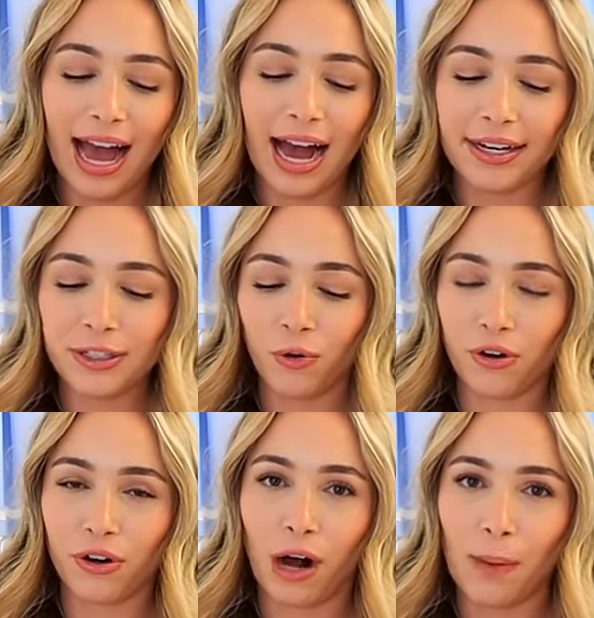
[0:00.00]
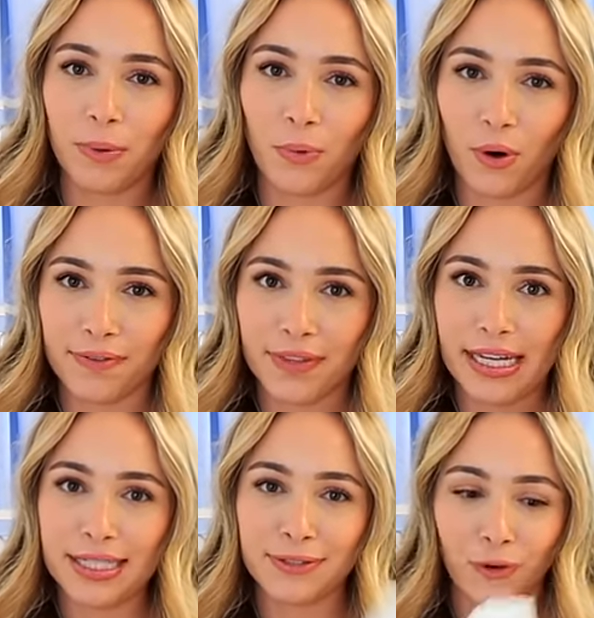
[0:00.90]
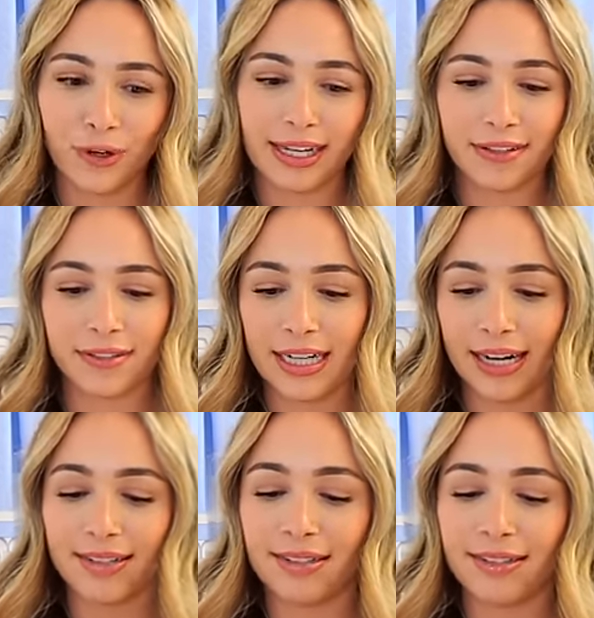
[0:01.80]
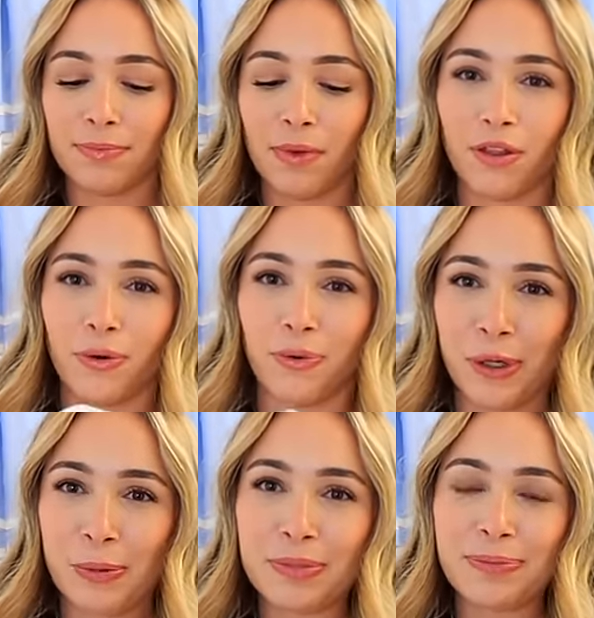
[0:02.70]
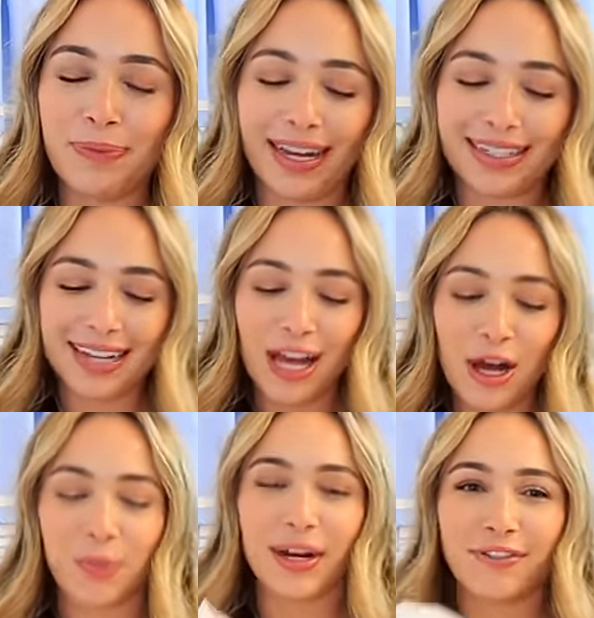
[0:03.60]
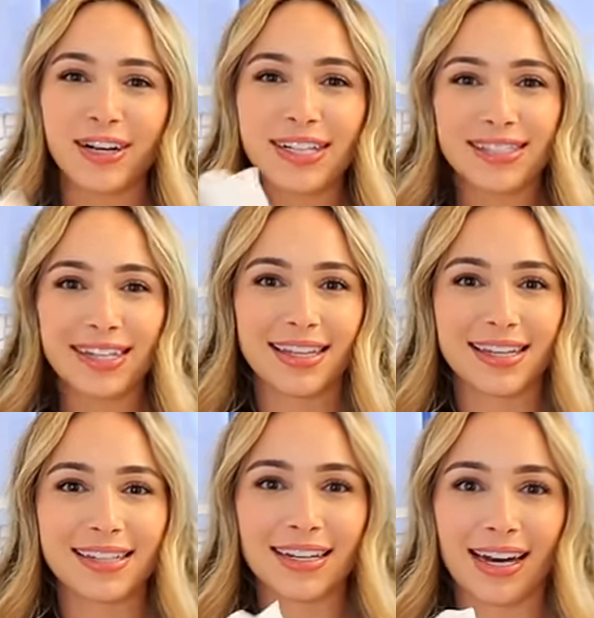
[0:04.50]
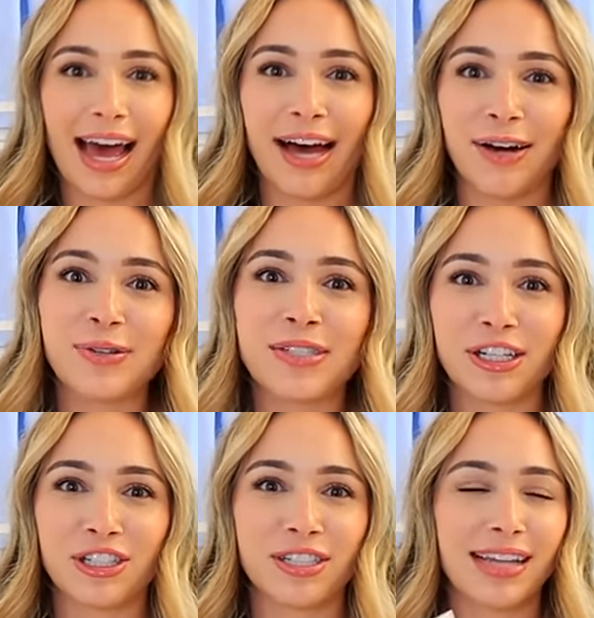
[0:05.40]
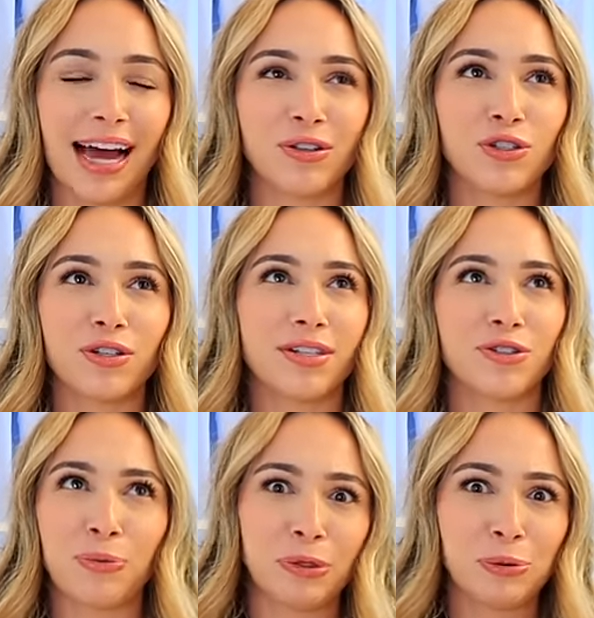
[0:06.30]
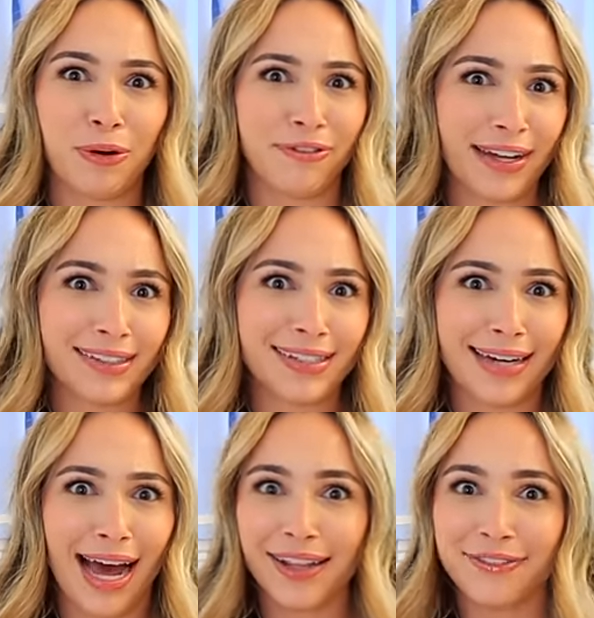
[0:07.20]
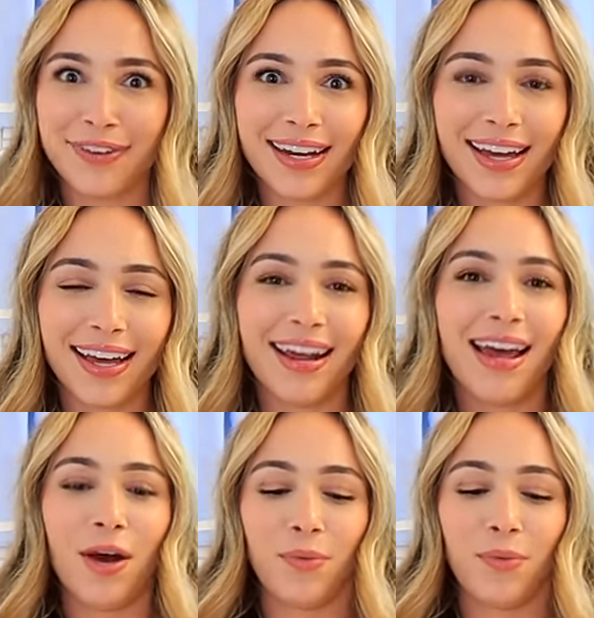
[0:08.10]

I need to order a couple more of these for downstairs and some other rooms, but whenever I see these in a house, I just think the house looks like so much more fancy and elevated.